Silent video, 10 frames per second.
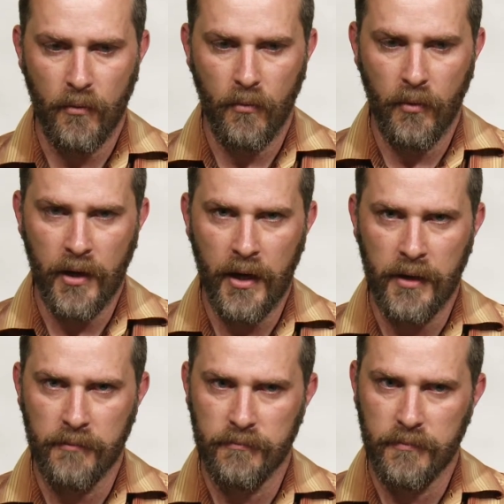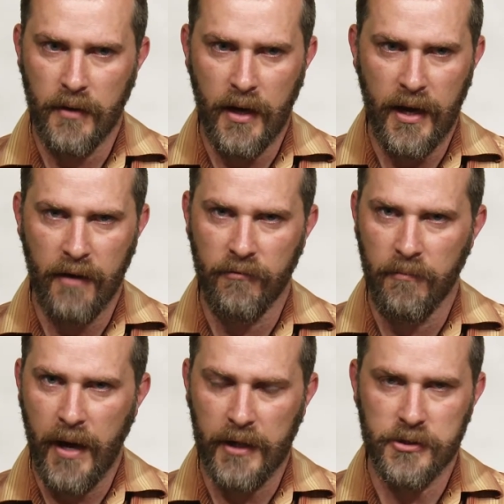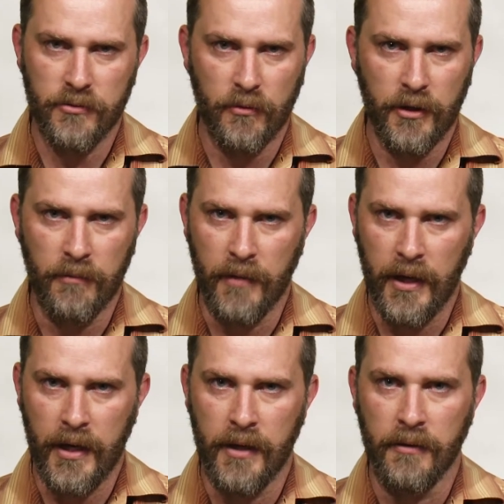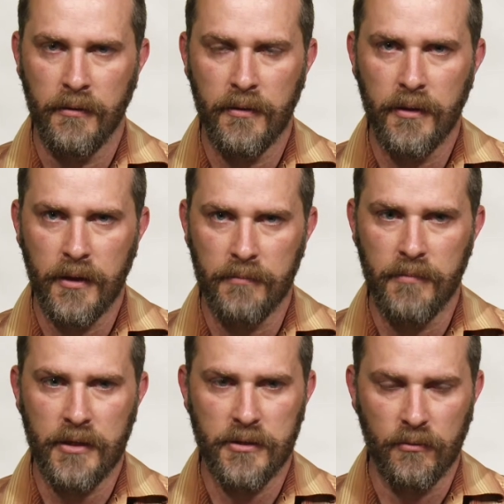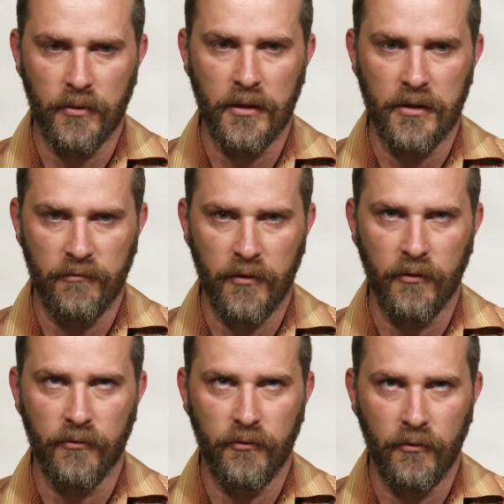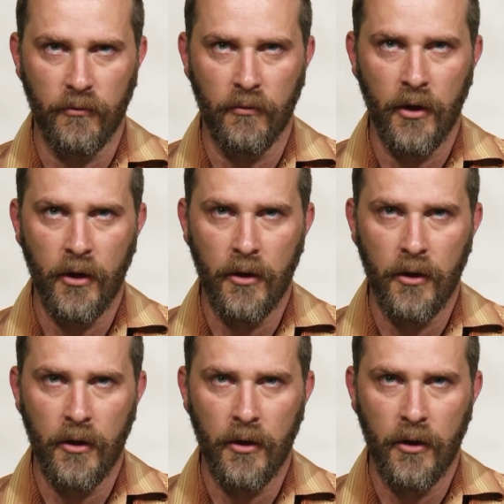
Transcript: when I have the backstory in my head. It makes it really difficult to